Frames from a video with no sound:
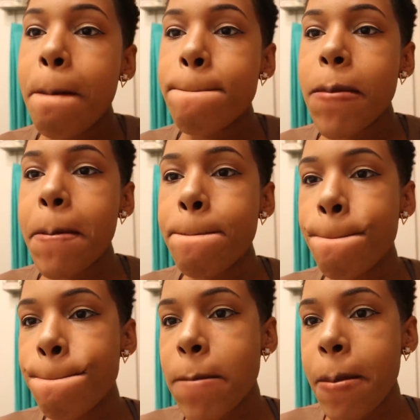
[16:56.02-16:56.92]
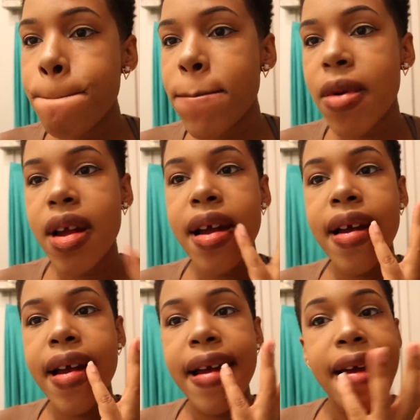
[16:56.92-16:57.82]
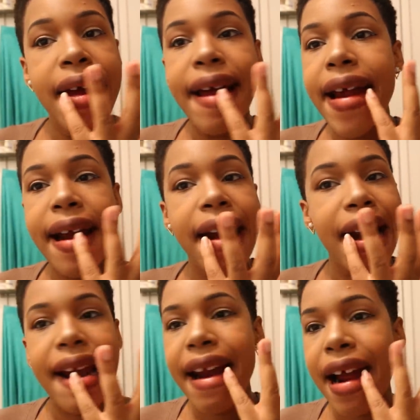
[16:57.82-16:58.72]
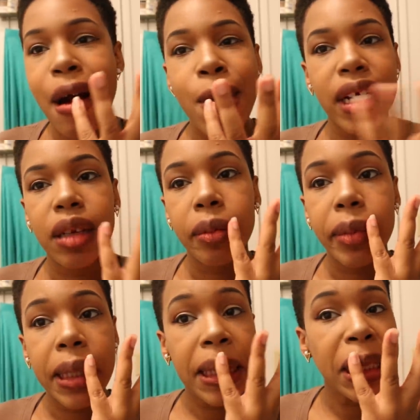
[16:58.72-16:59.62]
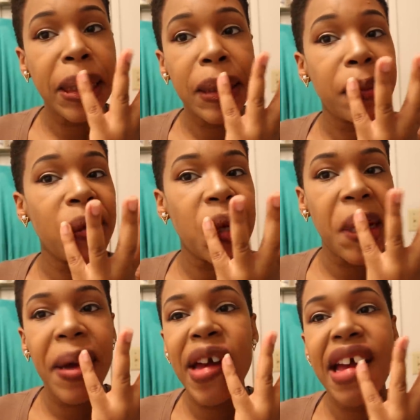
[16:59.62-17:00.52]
Mm-hmm. Mm-hmm. I'm trying to go in and blend it a little bit.